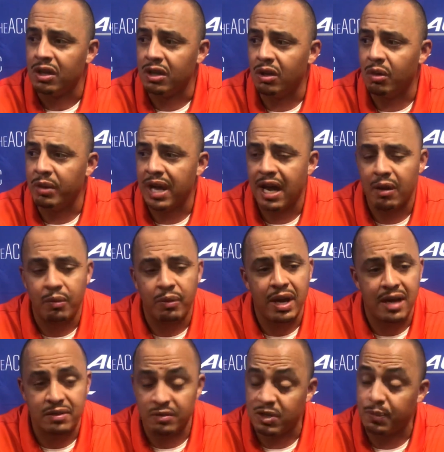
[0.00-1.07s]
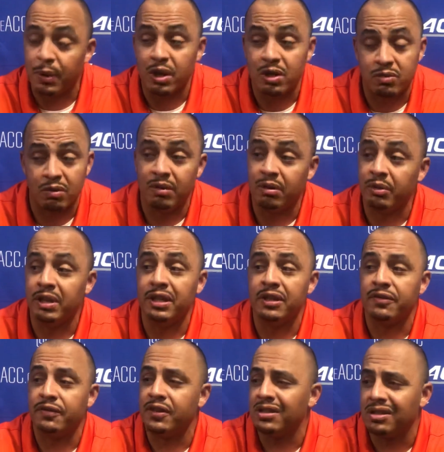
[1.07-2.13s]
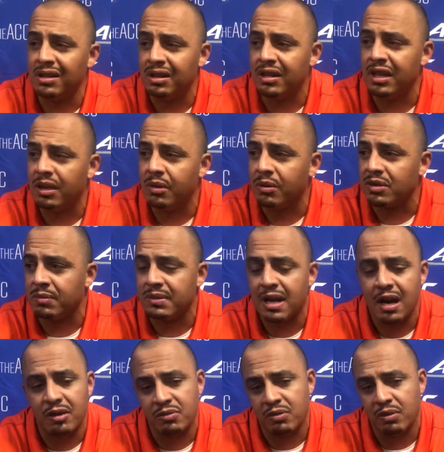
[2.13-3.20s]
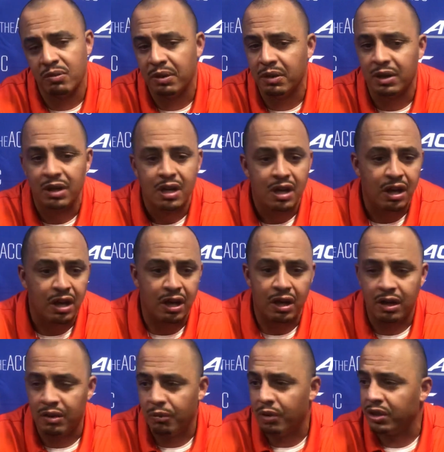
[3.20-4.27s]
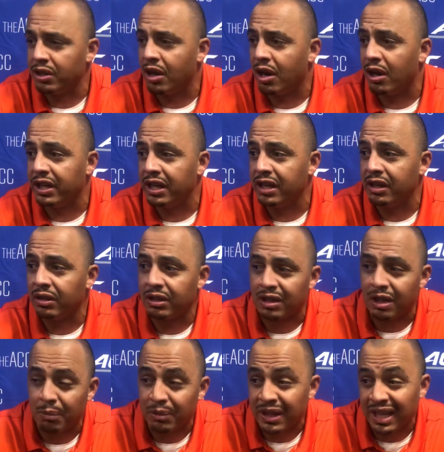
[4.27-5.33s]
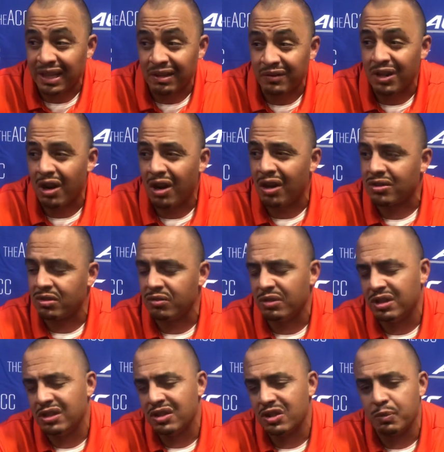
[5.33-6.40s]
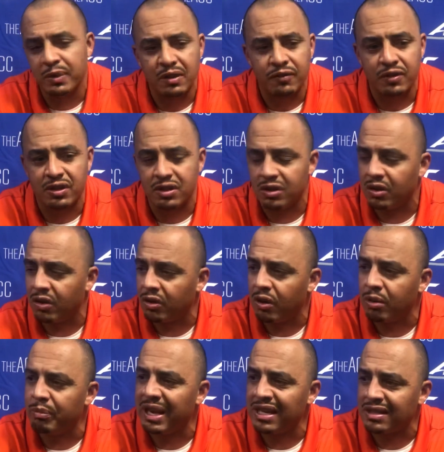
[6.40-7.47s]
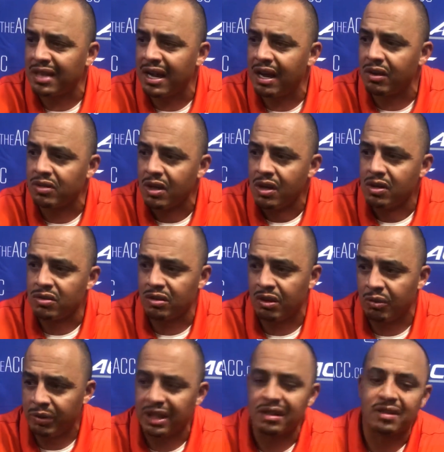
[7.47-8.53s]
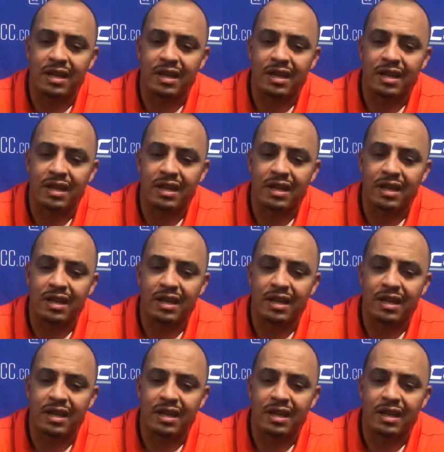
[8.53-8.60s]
You know, we had some spurts where we were really efficient, and then there were some times where we were 1 yard here, a couple negative yards, really just being efficient on base downs so that we can